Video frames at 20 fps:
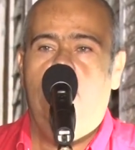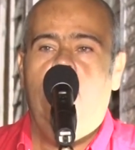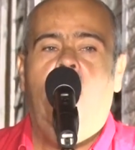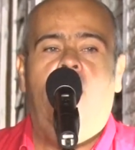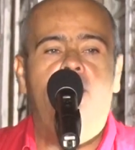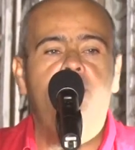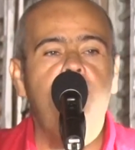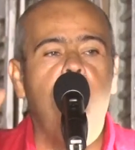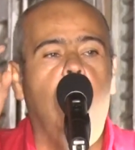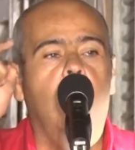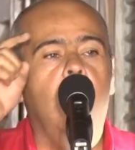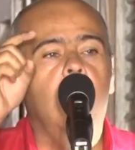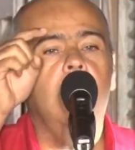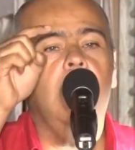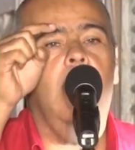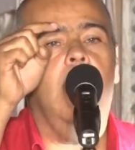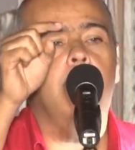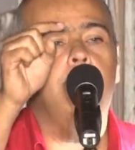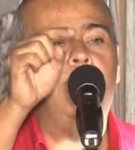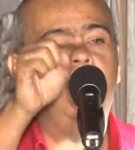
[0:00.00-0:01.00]
And
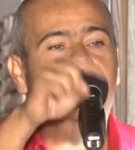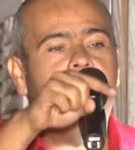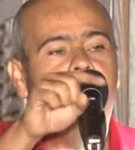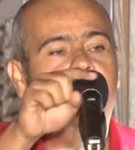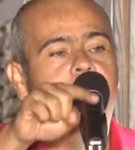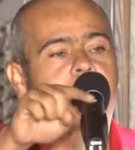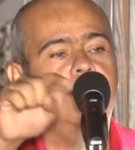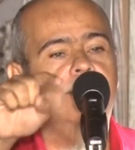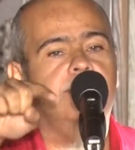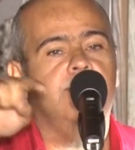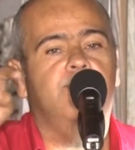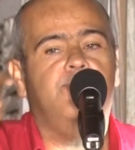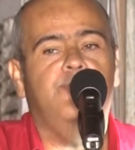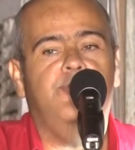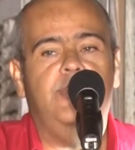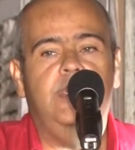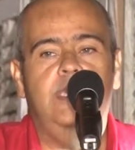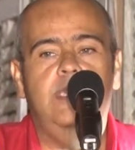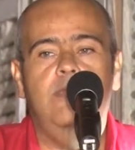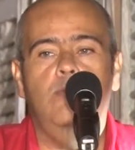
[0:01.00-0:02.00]
y'all are beginning to
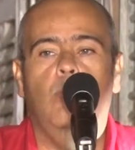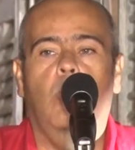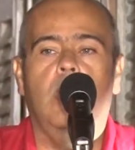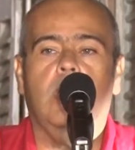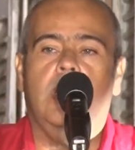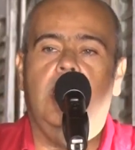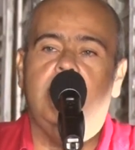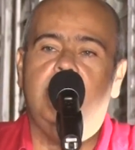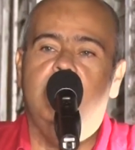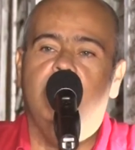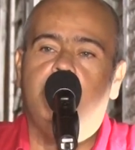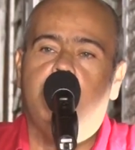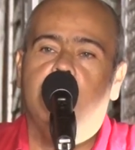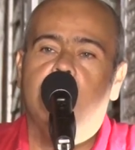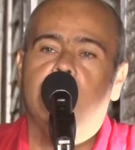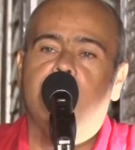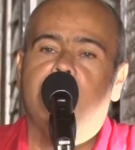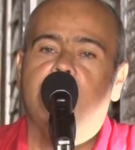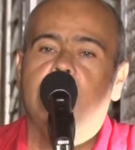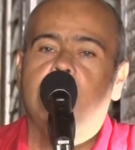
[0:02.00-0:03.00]
see what kind of
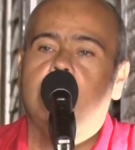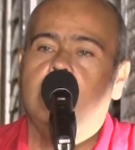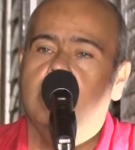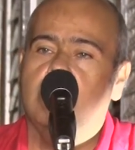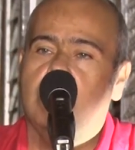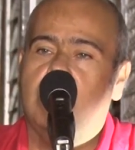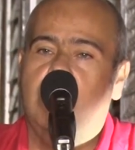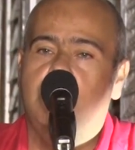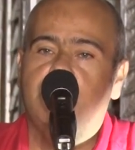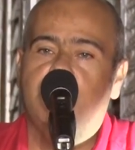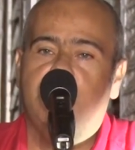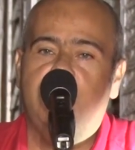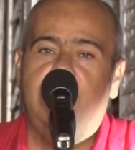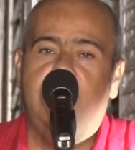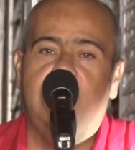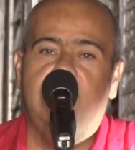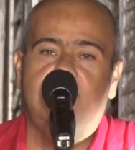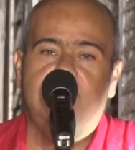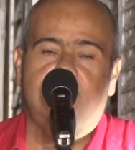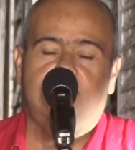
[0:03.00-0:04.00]
person Kirk
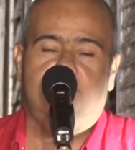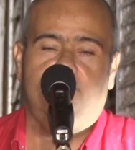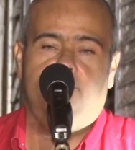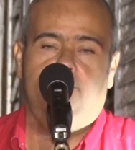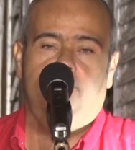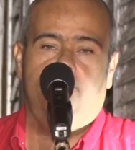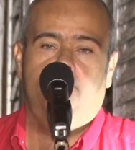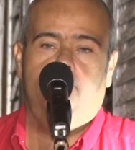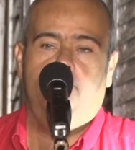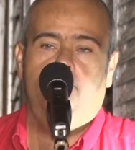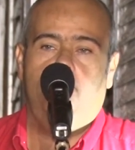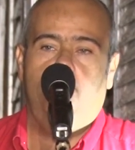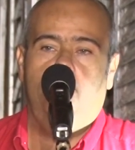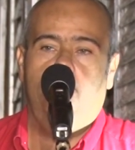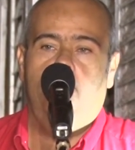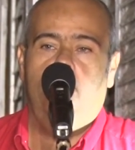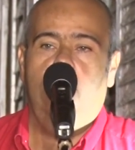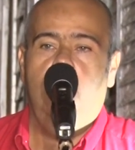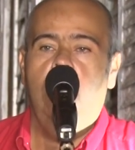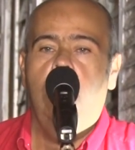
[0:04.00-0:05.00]
Humphrey is.
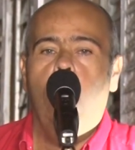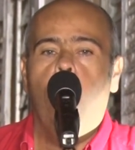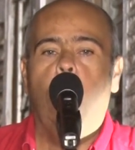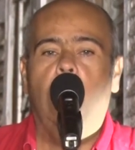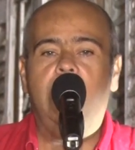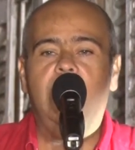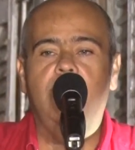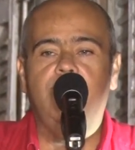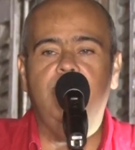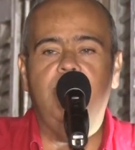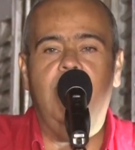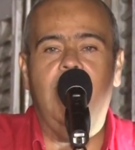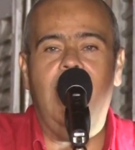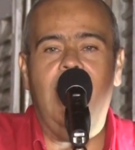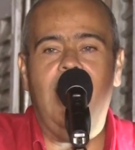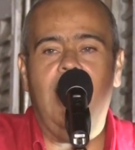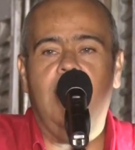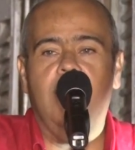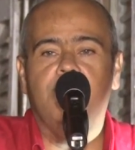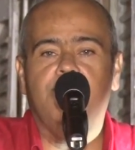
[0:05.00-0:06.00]
Whatever you
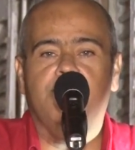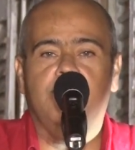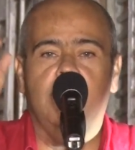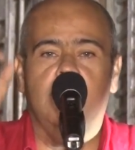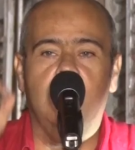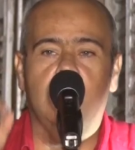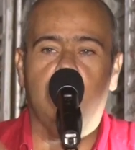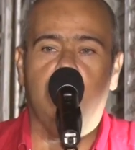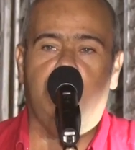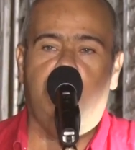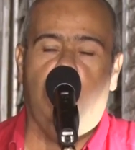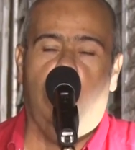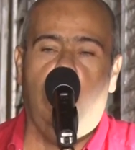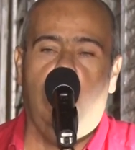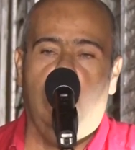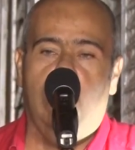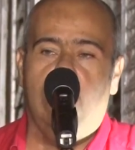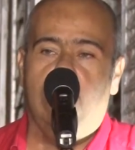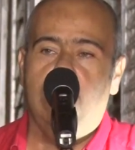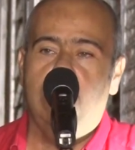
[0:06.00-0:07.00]
ask Kirk
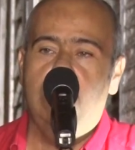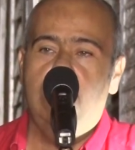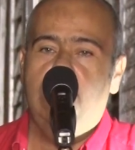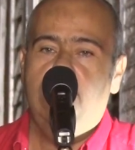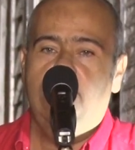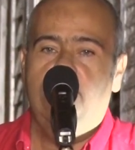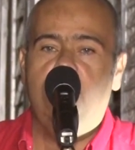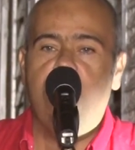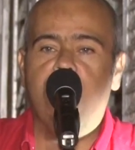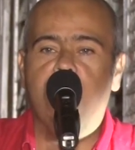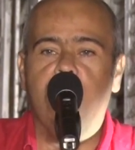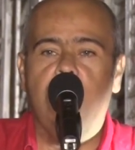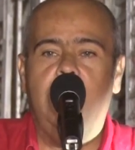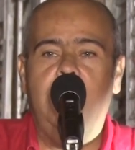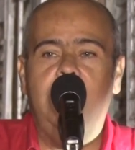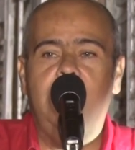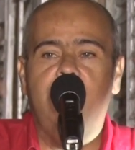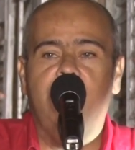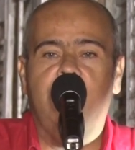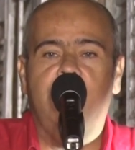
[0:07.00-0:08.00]
for, he
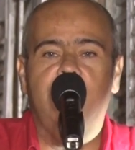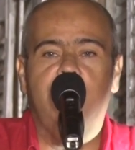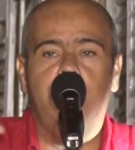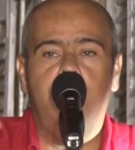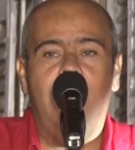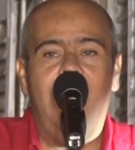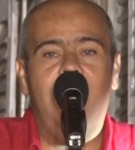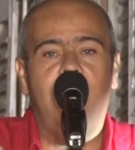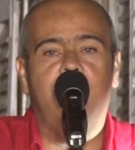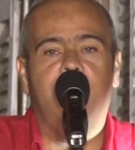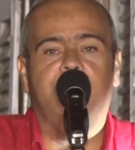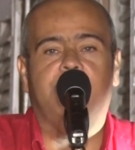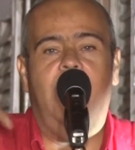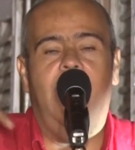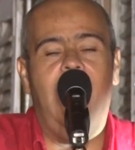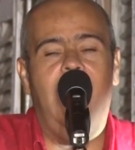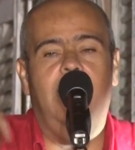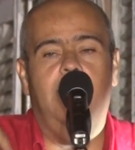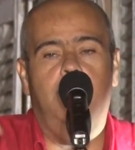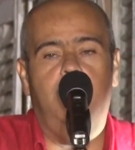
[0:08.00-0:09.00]
tries his best to
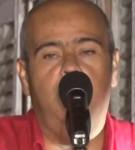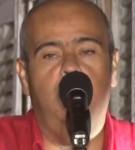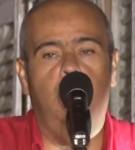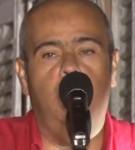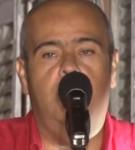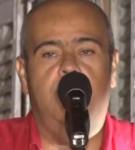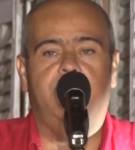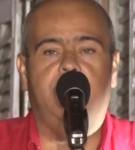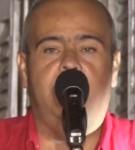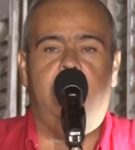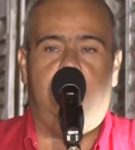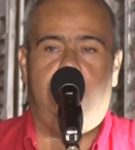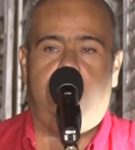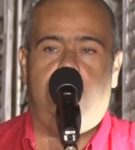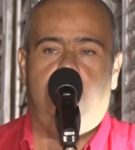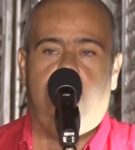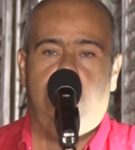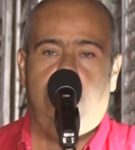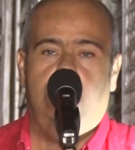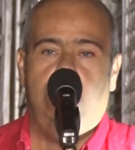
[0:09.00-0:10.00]
help you with it.
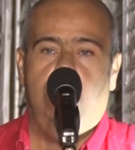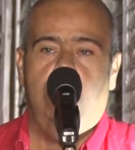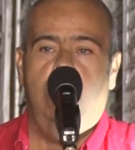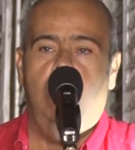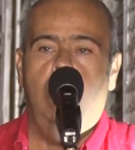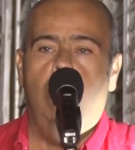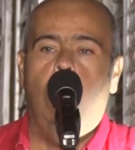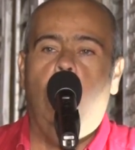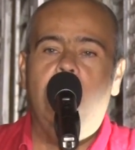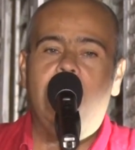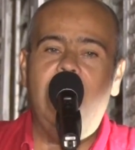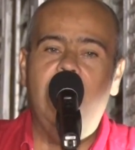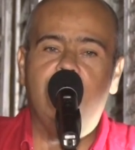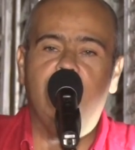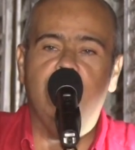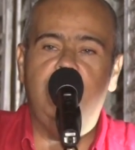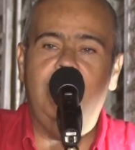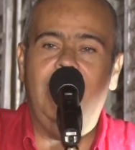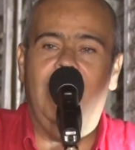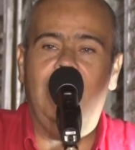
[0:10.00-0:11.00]

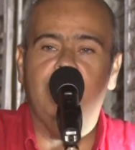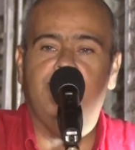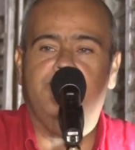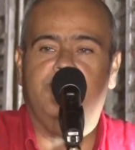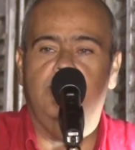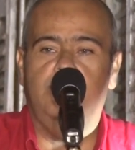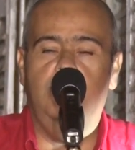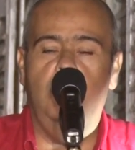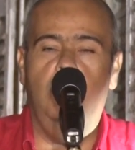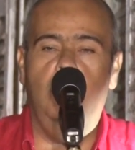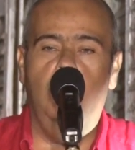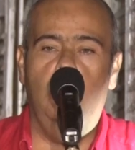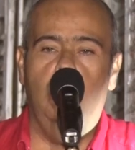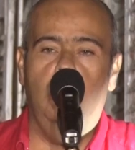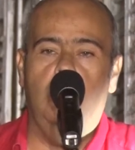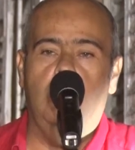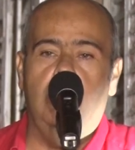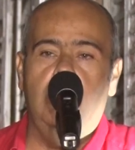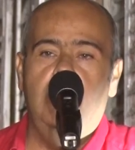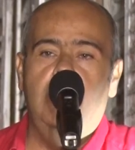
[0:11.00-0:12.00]
Whatever he has to
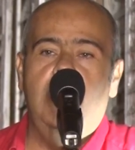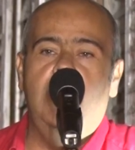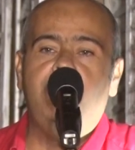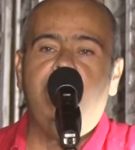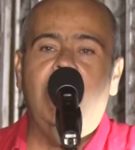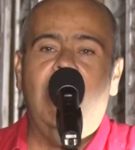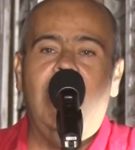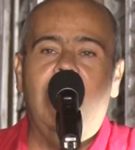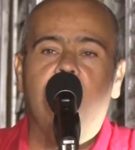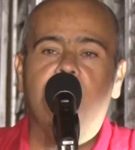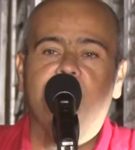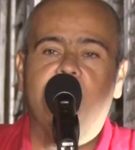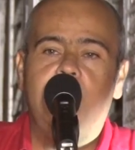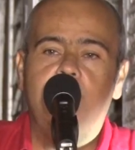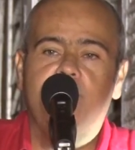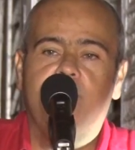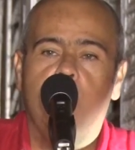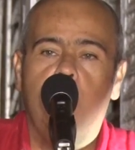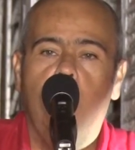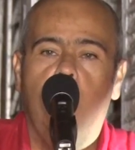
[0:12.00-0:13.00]
do, if you ask
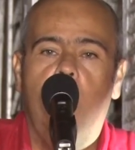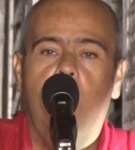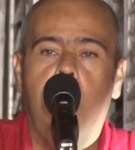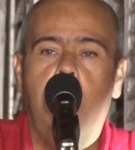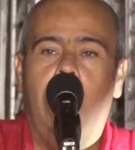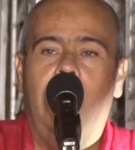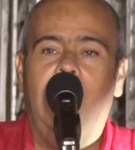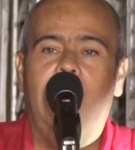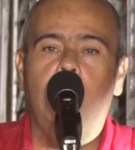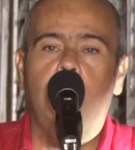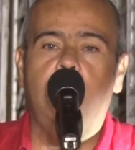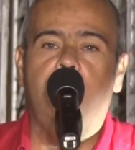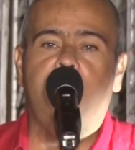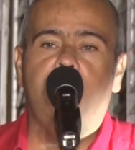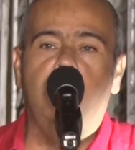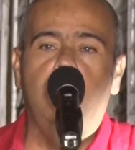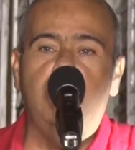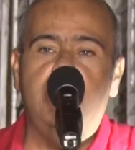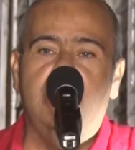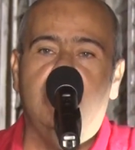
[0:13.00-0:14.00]
him to go a mile
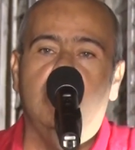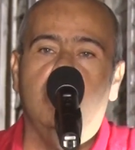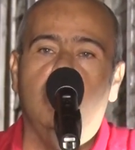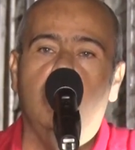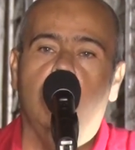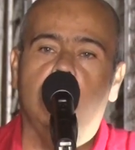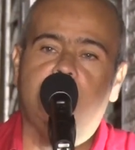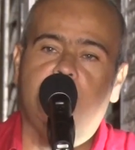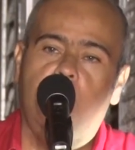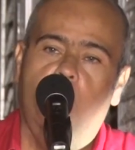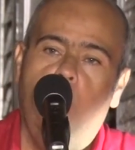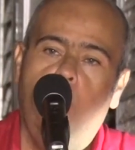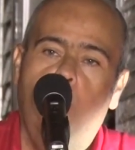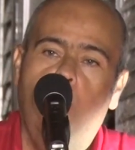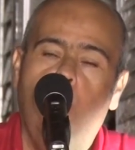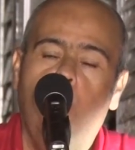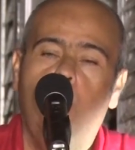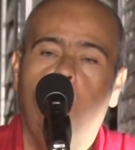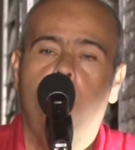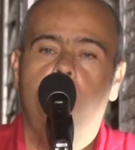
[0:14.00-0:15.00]
with you, he can go
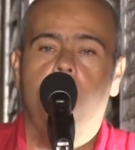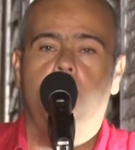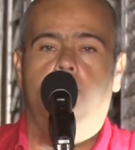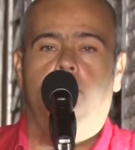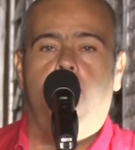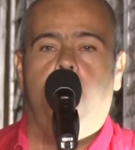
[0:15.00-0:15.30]
2.